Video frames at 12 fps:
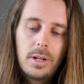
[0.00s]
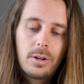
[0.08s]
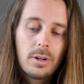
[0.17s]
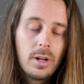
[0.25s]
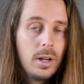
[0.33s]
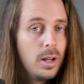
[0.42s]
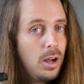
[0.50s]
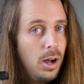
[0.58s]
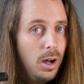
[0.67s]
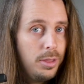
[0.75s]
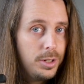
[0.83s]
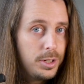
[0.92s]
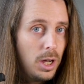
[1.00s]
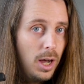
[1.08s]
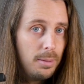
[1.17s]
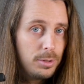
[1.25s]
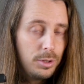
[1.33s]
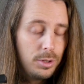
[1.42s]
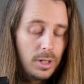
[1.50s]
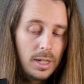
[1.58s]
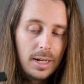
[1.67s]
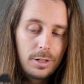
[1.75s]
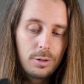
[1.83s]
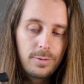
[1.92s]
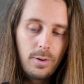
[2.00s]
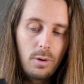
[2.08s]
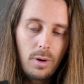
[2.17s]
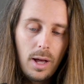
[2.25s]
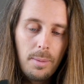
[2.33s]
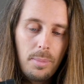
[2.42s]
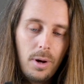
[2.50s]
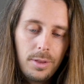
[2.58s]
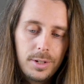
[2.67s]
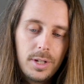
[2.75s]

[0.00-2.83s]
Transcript: here on the top, so you can connect your phone up on the